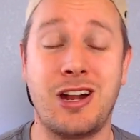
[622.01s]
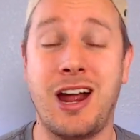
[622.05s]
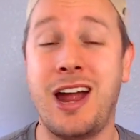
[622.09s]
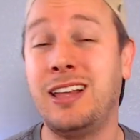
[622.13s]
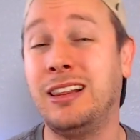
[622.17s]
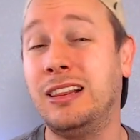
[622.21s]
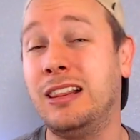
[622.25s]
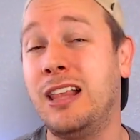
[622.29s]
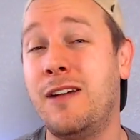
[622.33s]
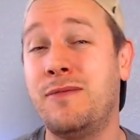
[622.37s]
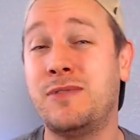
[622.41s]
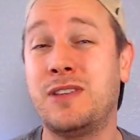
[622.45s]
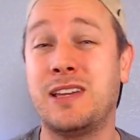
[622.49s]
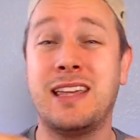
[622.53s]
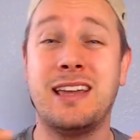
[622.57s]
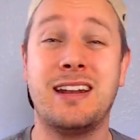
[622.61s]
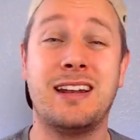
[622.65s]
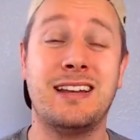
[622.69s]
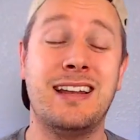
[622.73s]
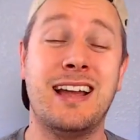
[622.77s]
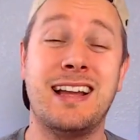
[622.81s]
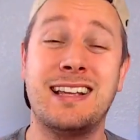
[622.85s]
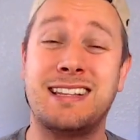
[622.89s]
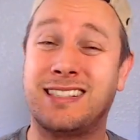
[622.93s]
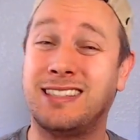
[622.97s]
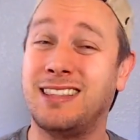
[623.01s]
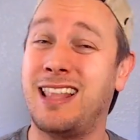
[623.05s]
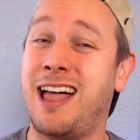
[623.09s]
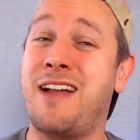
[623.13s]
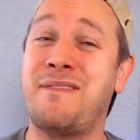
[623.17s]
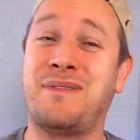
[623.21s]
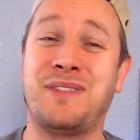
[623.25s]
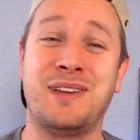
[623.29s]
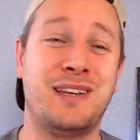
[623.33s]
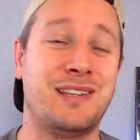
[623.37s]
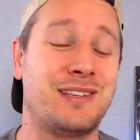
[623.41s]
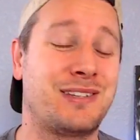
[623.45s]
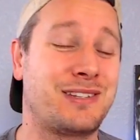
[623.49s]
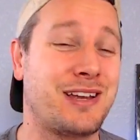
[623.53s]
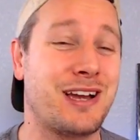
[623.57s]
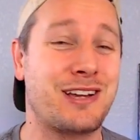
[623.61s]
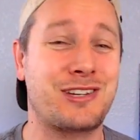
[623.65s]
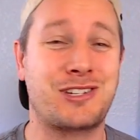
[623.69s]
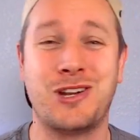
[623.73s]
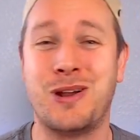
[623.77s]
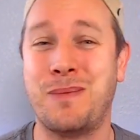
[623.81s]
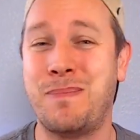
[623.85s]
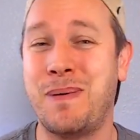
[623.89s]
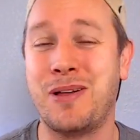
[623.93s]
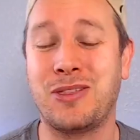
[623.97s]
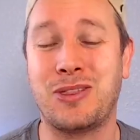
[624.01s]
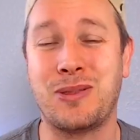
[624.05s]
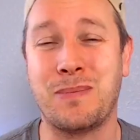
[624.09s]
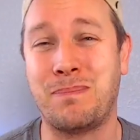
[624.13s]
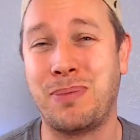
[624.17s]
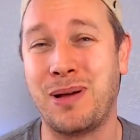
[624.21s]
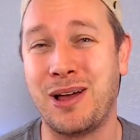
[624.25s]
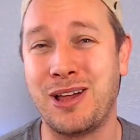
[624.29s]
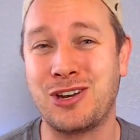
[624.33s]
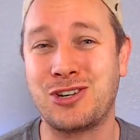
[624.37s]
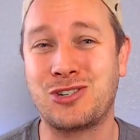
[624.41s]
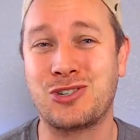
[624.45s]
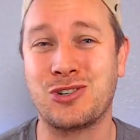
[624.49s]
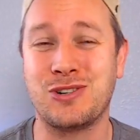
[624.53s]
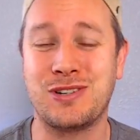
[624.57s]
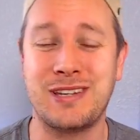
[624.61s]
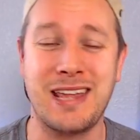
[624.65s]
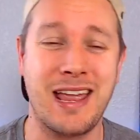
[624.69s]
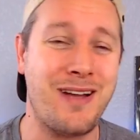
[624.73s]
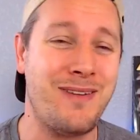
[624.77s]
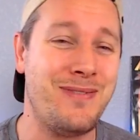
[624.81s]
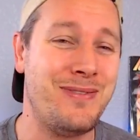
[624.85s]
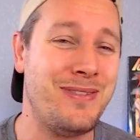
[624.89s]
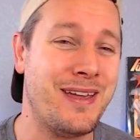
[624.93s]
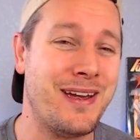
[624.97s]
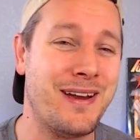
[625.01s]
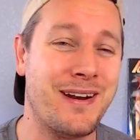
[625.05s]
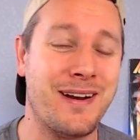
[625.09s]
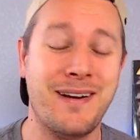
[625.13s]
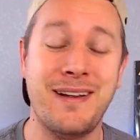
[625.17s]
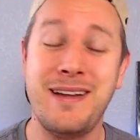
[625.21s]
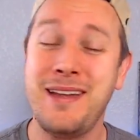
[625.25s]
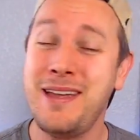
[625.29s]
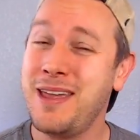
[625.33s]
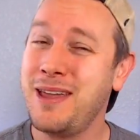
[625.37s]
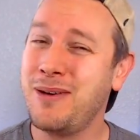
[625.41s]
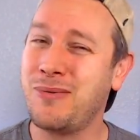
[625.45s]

I'd love to get a nice lively discussion about the Punisher down there,